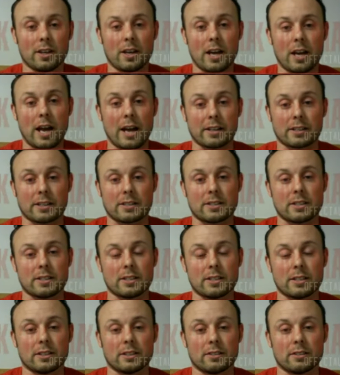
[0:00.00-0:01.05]

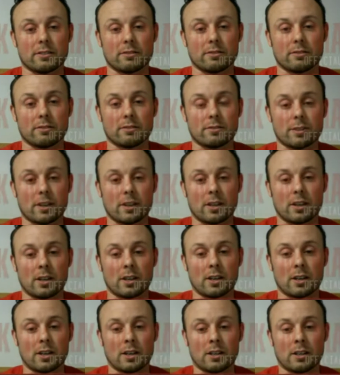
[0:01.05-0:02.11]
NXT and
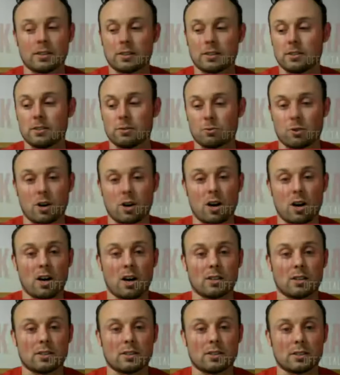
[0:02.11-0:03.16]

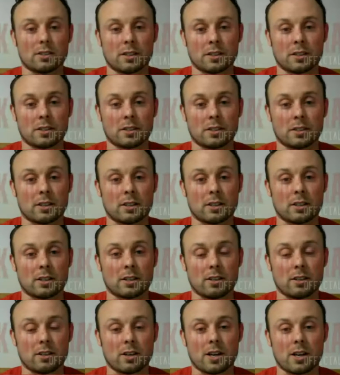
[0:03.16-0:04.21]
Raw and
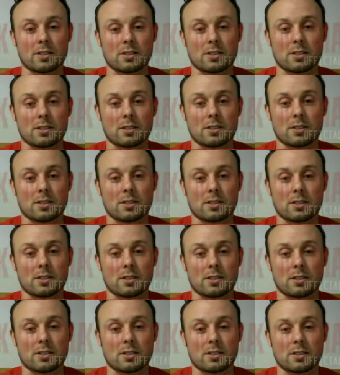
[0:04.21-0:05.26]
all kinds of stuff. I've been
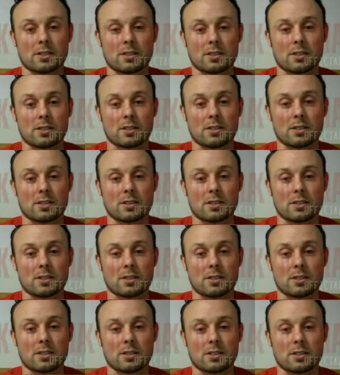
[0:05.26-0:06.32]
very, very busy,
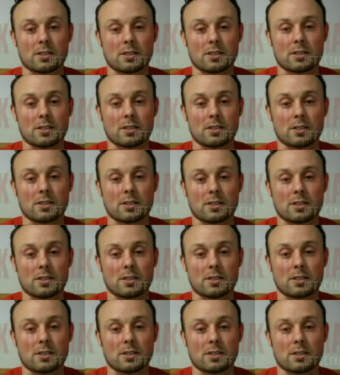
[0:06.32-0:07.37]
but I
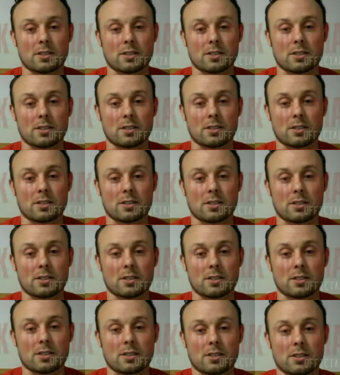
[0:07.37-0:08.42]
am all caught up now,
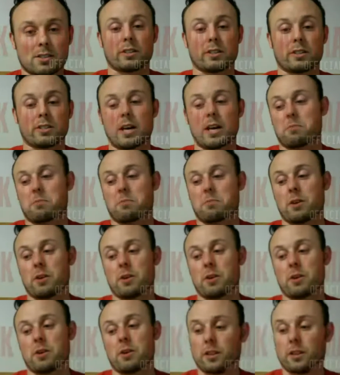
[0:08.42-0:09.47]
ready to chat about
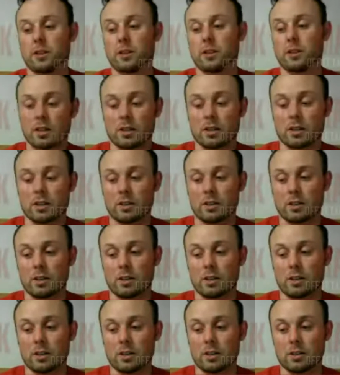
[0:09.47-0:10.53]
it. And
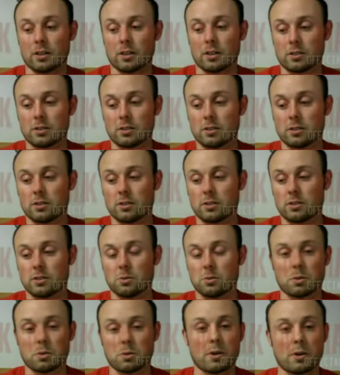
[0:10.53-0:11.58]

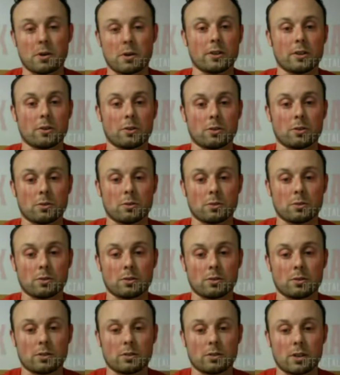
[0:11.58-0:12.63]
what about you?
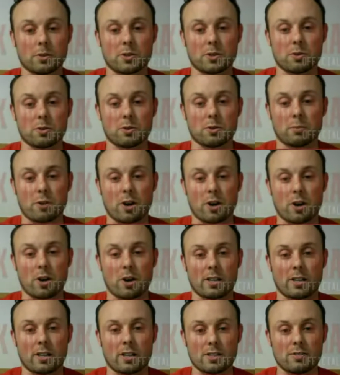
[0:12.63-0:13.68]
Are you enjoying the
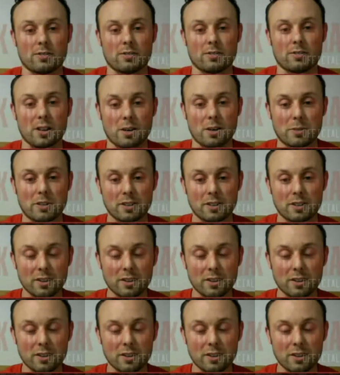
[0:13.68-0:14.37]
product as of late, Harmon?